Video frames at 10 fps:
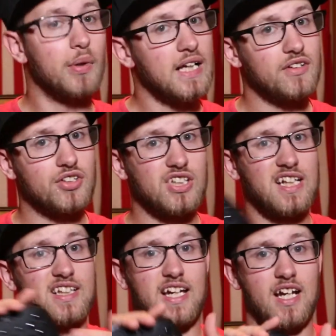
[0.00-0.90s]
But now they're
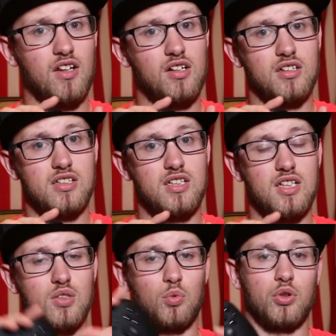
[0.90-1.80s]
saying the analog
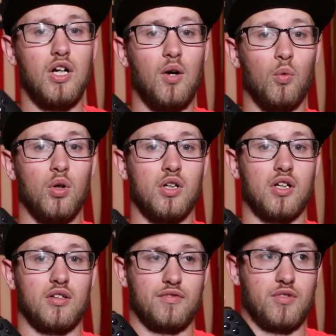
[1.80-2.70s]
sticks will not
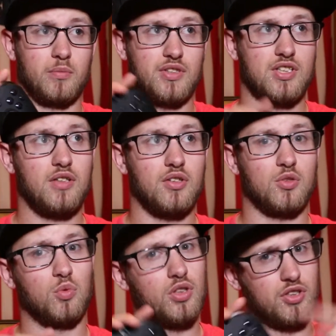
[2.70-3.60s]
work from the
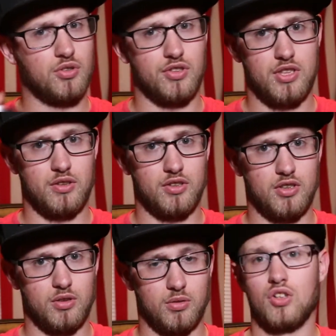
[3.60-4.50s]
Series 1 to the Series
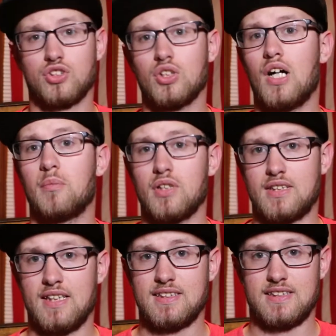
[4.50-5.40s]
2. So now I'm going to
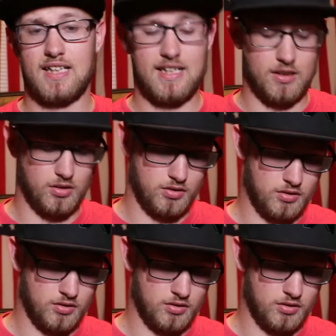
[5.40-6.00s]
test that out.